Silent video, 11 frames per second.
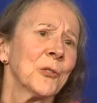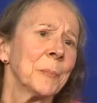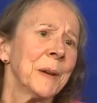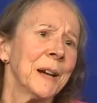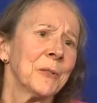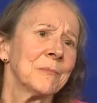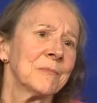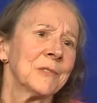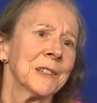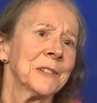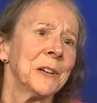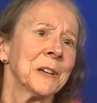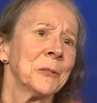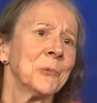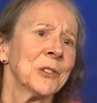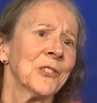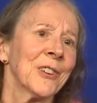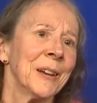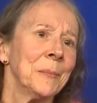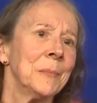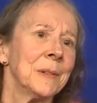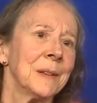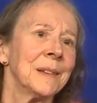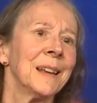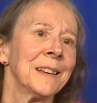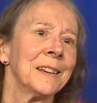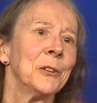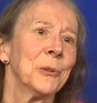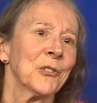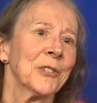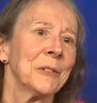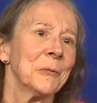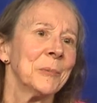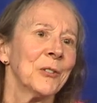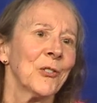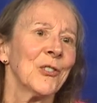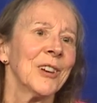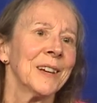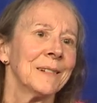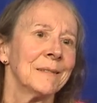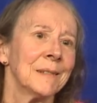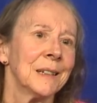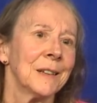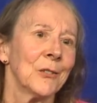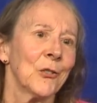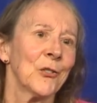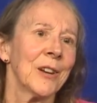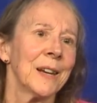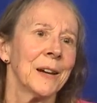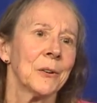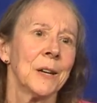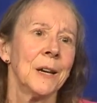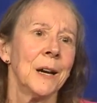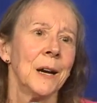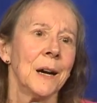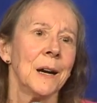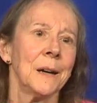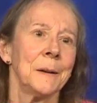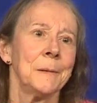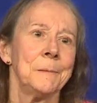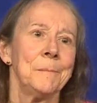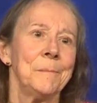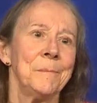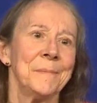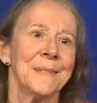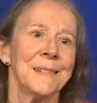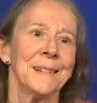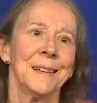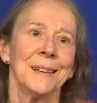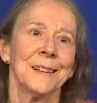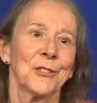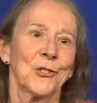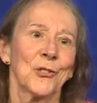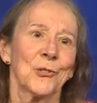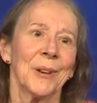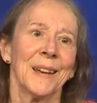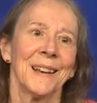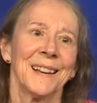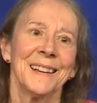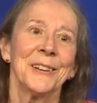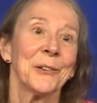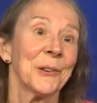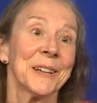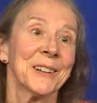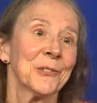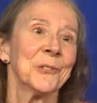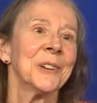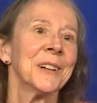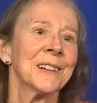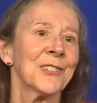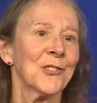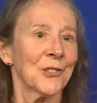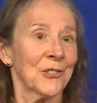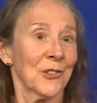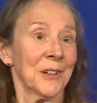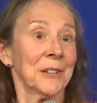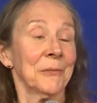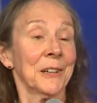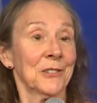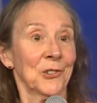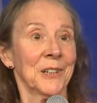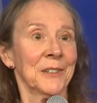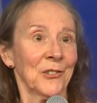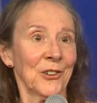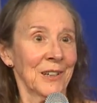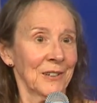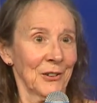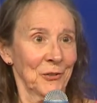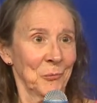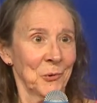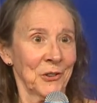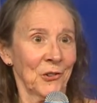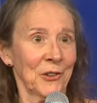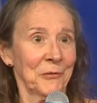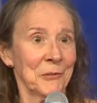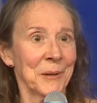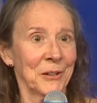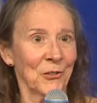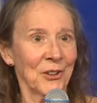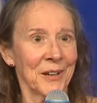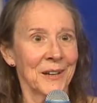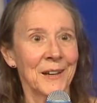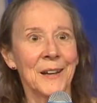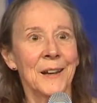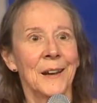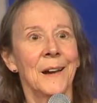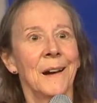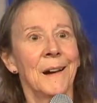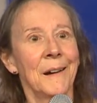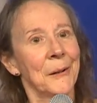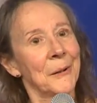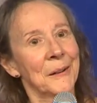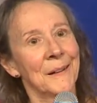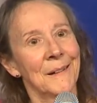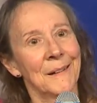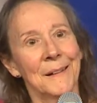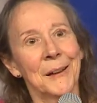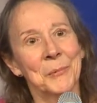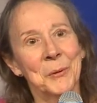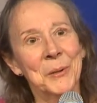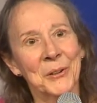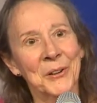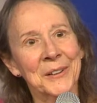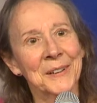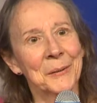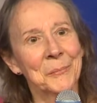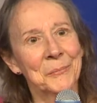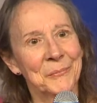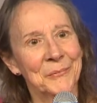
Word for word: about TikTok and what does that, and the U.S. government saying stay out. Uh, it's, you know, like it or not, it's, it's kind of like China saying it doesn't want stuff from outside. Uh, I'm an American. I'm